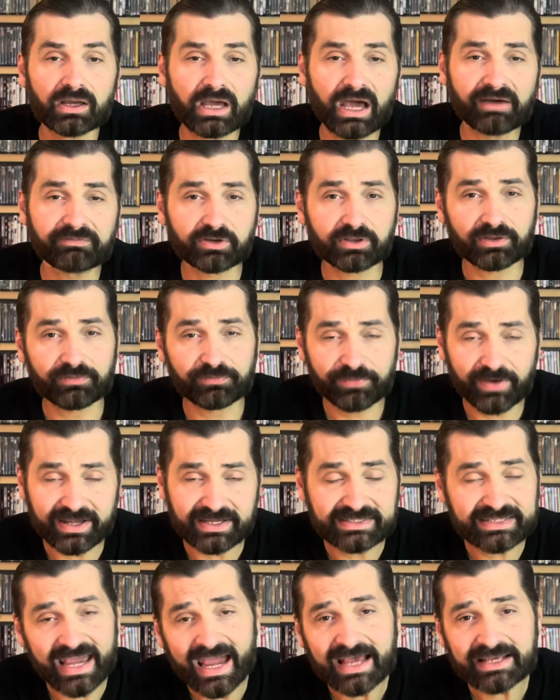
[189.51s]
After the
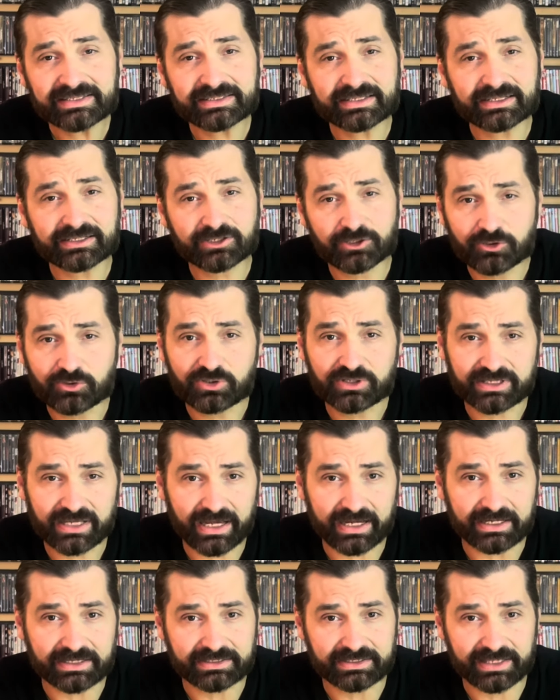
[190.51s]
fantastic two
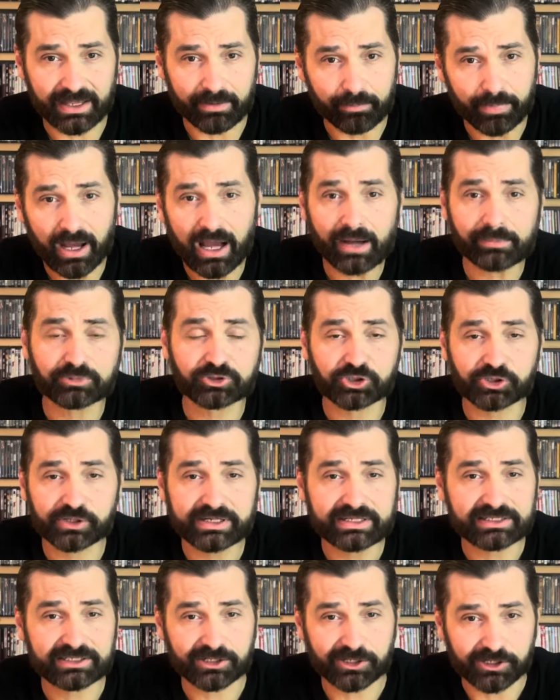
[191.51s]
seconds that Bob
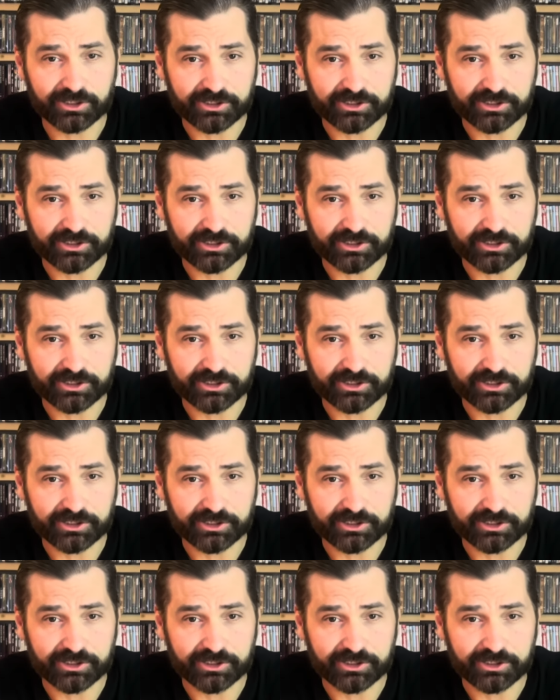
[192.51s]
treats her